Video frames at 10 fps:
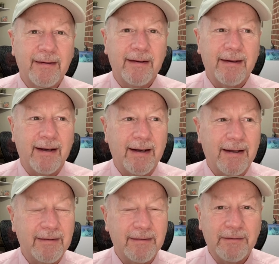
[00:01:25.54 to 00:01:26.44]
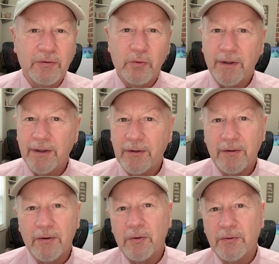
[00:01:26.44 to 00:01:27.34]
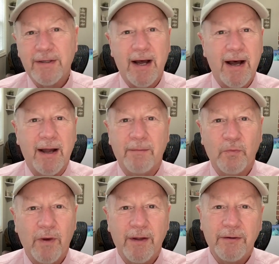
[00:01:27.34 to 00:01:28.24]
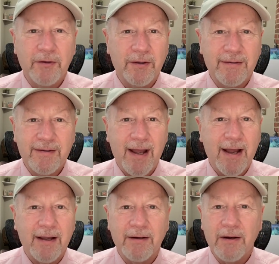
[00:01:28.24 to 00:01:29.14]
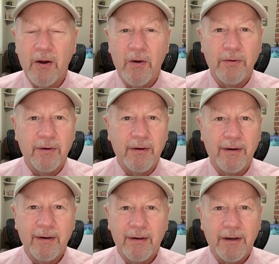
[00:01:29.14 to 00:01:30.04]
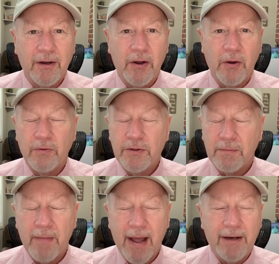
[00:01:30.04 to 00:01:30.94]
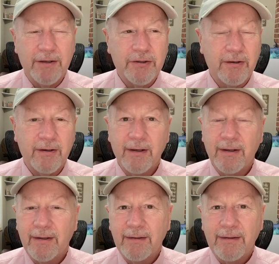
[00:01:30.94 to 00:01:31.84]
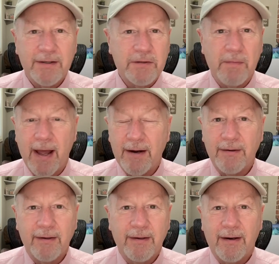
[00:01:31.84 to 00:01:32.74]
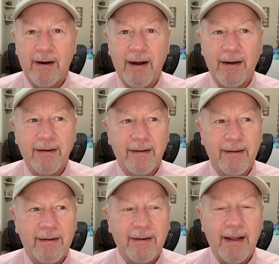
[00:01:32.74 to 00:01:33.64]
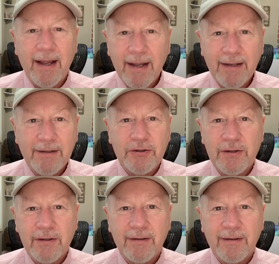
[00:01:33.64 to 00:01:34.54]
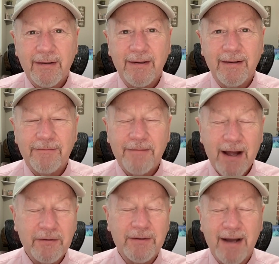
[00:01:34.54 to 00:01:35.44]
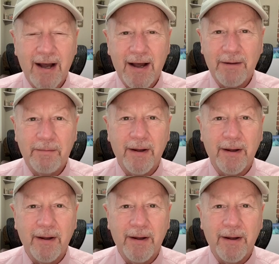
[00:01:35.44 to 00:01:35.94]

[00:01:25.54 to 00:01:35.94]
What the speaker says: uh, during your whole time, whether you're a tech, an owner, a coach, a manager, doesn't matter. All right. Age, father time,